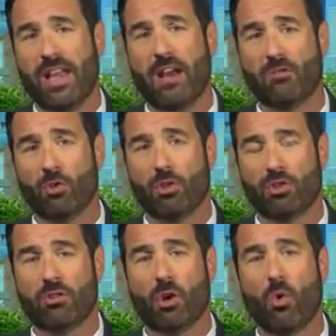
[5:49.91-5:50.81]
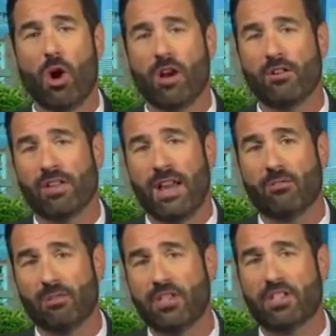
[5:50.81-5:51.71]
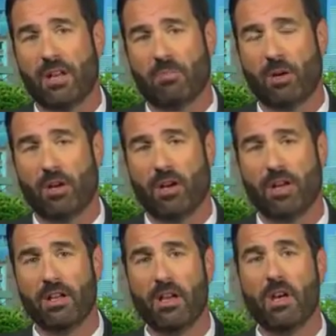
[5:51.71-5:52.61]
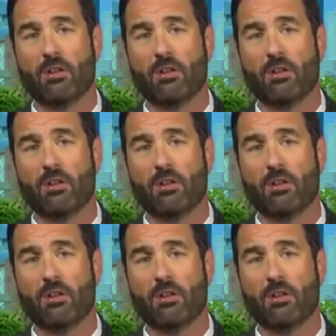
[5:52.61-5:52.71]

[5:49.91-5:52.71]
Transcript: that rule to require that reset period